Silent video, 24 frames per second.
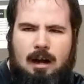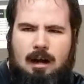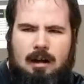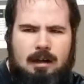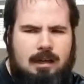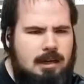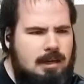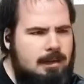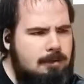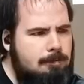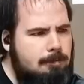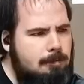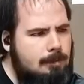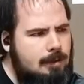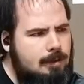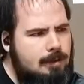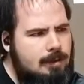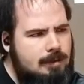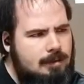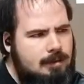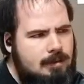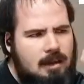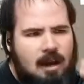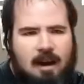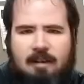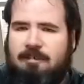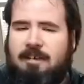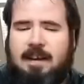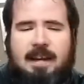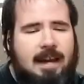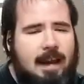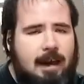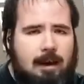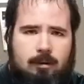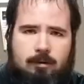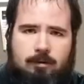If
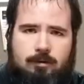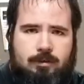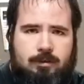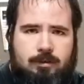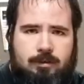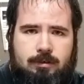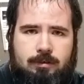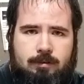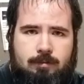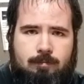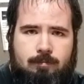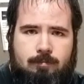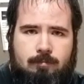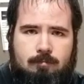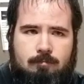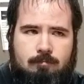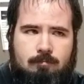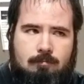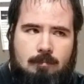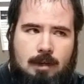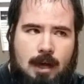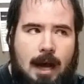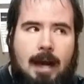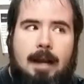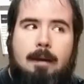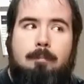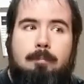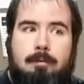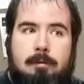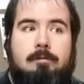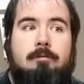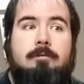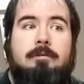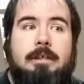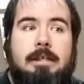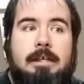nothing else, I
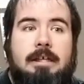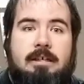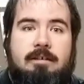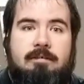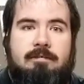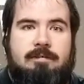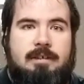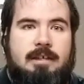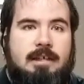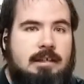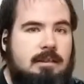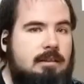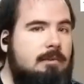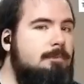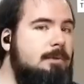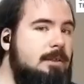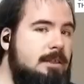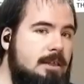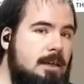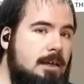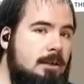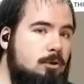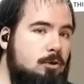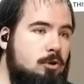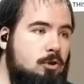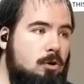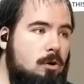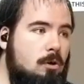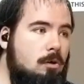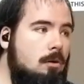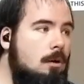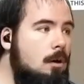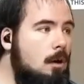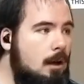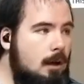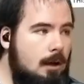believe in the
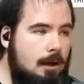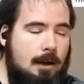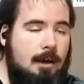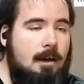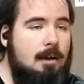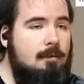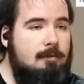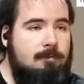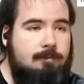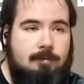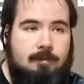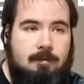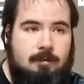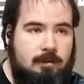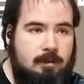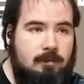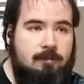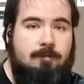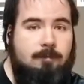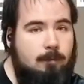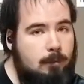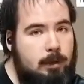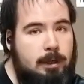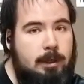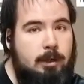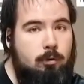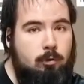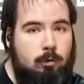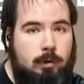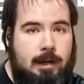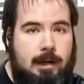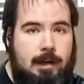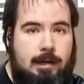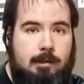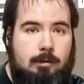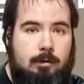potential of the free
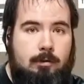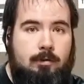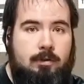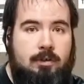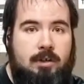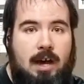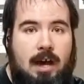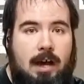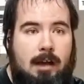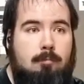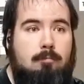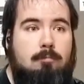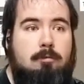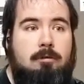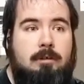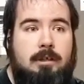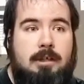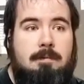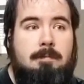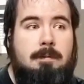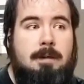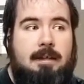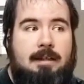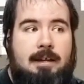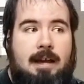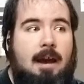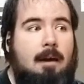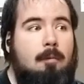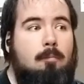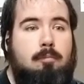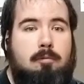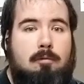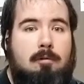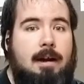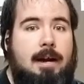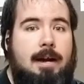creators I'm leaving
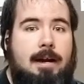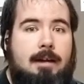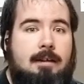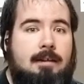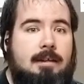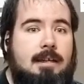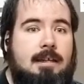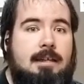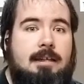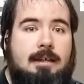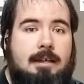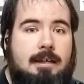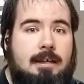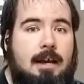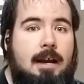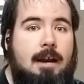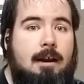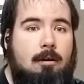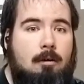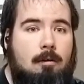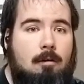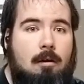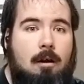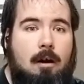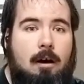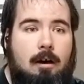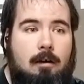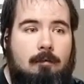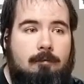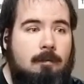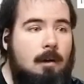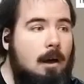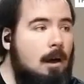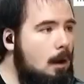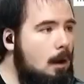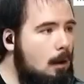that brand in the care of.
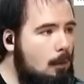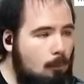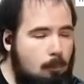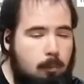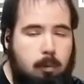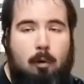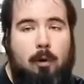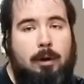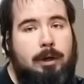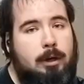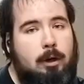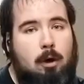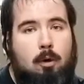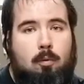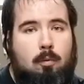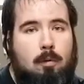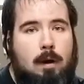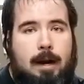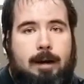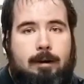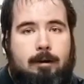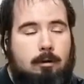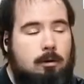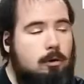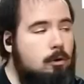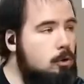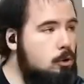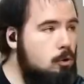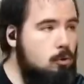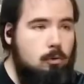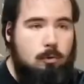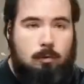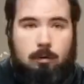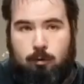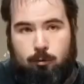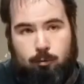Boingo Writer,
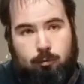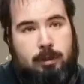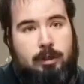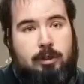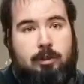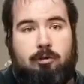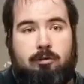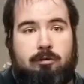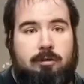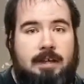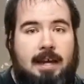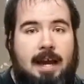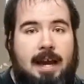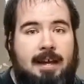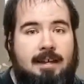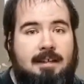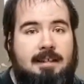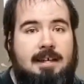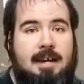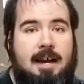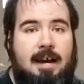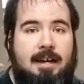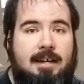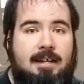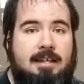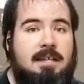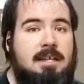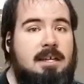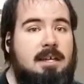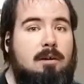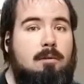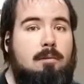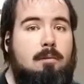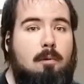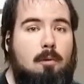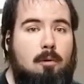who originally had the
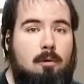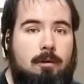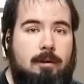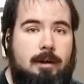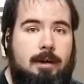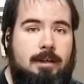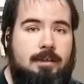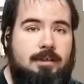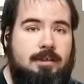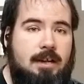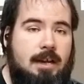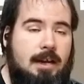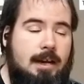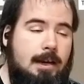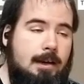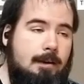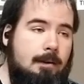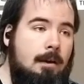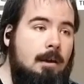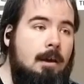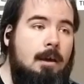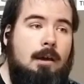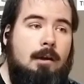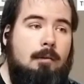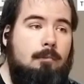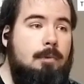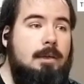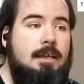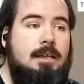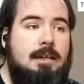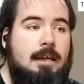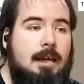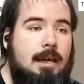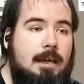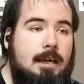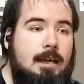idea for it and
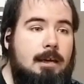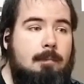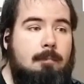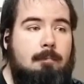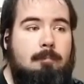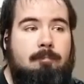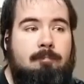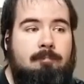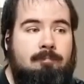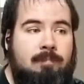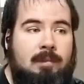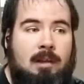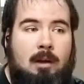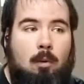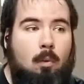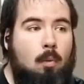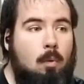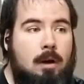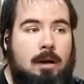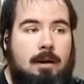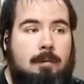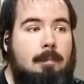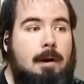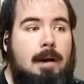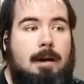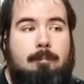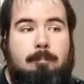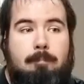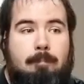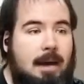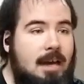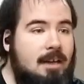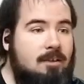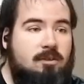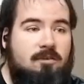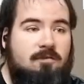became one of my
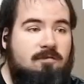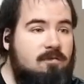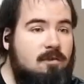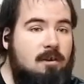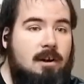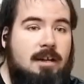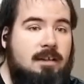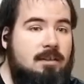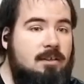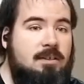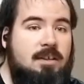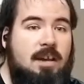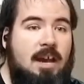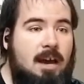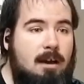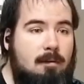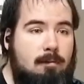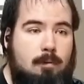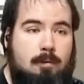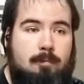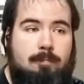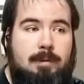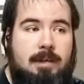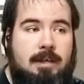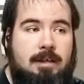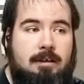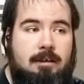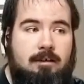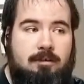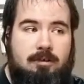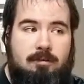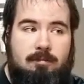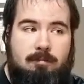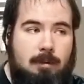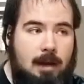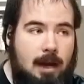best friends ever because
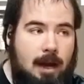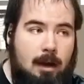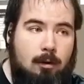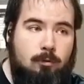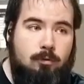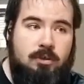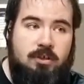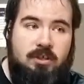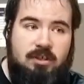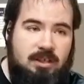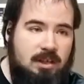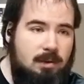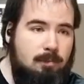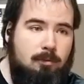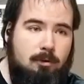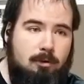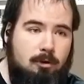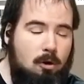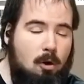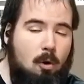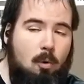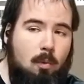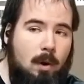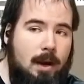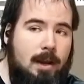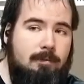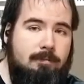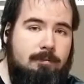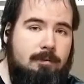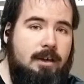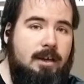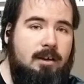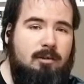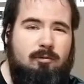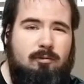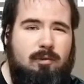of how similar a
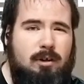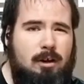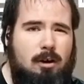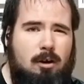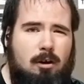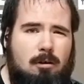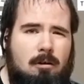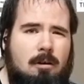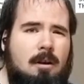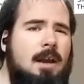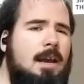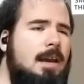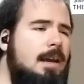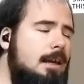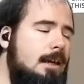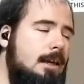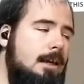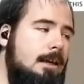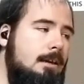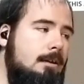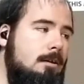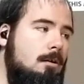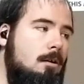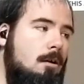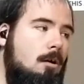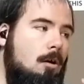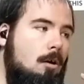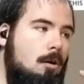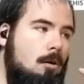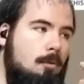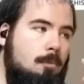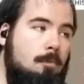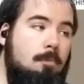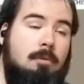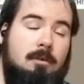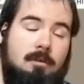wavelength we are in
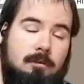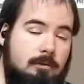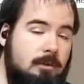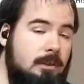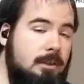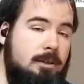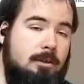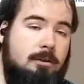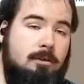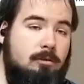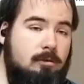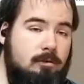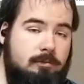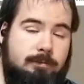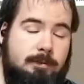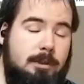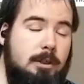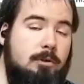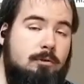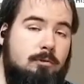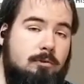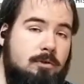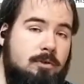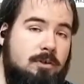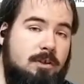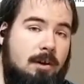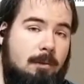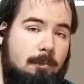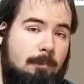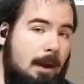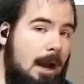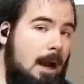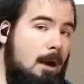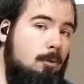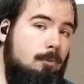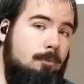our political views
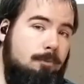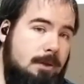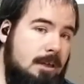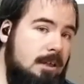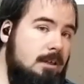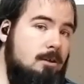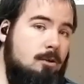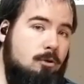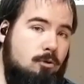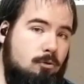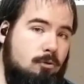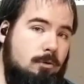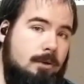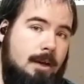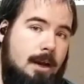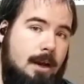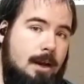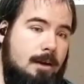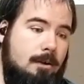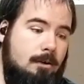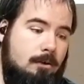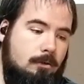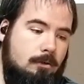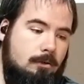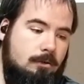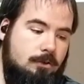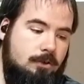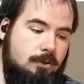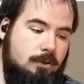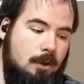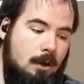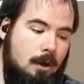about being creators.